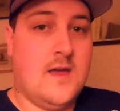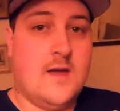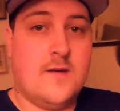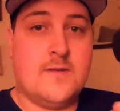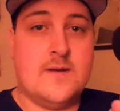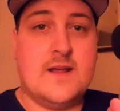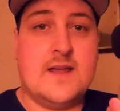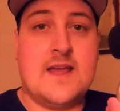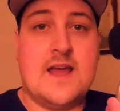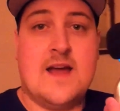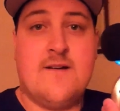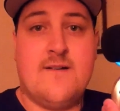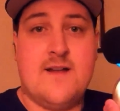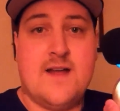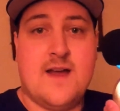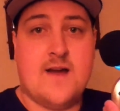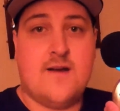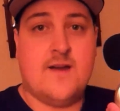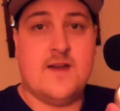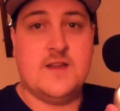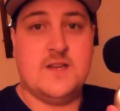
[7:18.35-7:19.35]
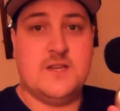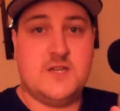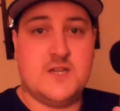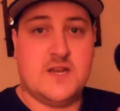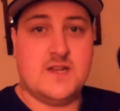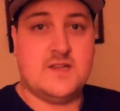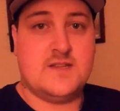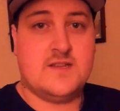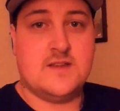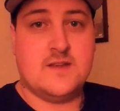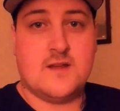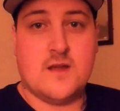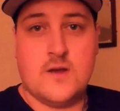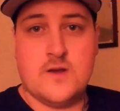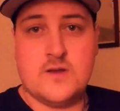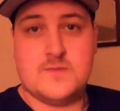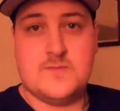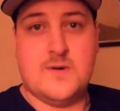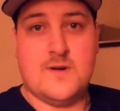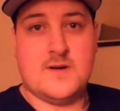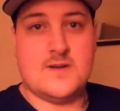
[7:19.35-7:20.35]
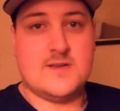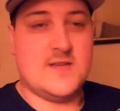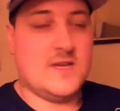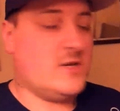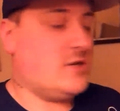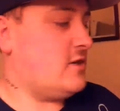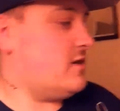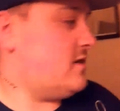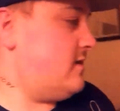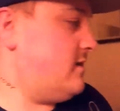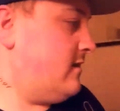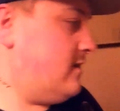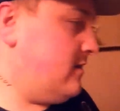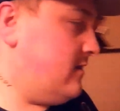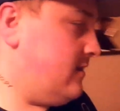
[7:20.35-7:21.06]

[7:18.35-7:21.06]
I'm going to carry out a Jensen ghost box session.